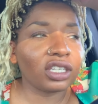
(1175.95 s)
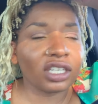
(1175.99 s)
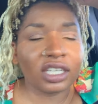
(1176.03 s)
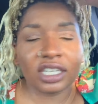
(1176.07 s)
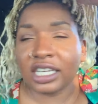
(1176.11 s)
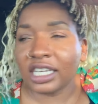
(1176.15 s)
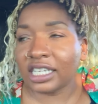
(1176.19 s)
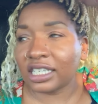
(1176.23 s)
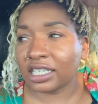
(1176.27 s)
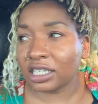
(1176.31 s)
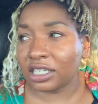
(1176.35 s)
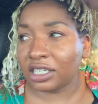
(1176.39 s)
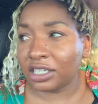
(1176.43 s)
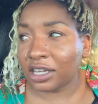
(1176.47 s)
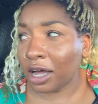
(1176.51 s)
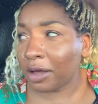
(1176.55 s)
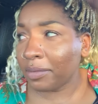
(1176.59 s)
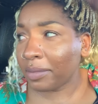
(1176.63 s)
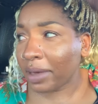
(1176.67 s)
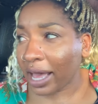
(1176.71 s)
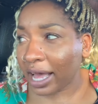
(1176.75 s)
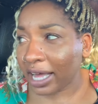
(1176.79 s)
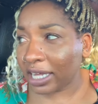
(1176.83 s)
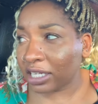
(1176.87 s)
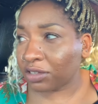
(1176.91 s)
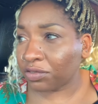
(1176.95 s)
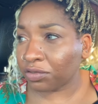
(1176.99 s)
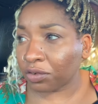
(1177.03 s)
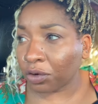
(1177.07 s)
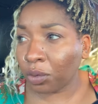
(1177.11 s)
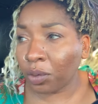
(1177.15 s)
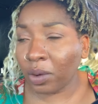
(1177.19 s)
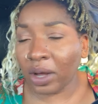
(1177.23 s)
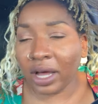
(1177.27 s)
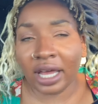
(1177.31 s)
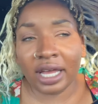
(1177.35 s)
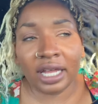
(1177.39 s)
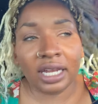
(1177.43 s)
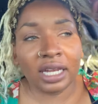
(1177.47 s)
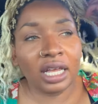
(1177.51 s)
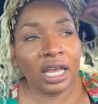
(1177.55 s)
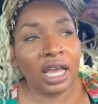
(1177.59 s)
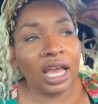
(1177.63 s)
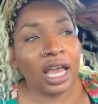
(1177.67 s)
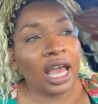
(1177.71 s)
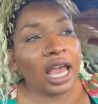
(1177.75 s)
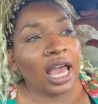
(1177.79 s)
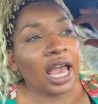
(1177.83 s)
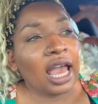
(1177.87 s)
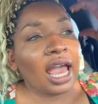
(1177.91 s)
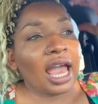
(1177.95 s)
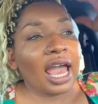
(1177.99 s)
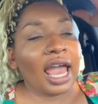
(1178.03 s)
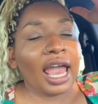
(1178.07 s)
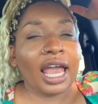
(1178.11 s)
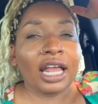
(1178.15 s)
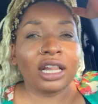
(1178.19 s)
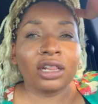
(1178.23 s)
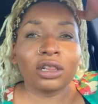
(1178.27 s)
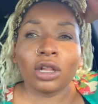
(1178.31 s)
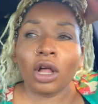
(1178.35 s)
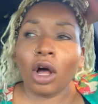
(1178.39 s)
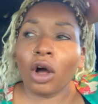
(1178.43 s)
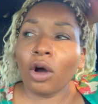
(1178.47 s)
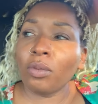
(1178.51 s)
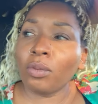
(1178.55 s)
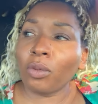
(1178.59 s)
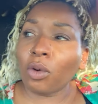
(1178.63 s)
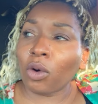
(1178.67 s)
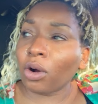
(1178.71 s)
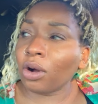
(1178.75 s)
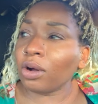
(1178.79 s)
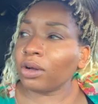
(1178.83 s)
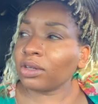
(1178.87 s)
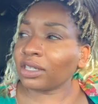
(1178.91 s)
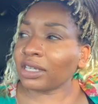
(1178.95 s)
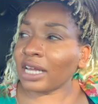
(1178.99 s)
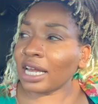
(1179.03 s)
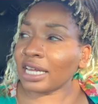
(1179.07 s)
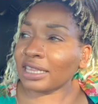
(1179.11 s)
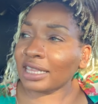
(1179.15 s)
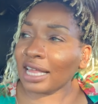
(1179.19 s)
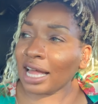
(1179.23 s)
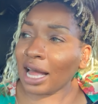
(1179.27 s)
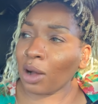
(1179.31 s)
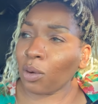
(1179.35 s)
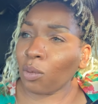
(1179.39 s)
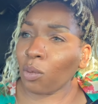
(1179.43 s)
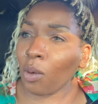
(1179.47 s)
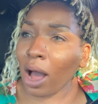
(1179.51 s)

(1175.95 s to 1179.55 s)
He's a dumbass for one, and low morals like that.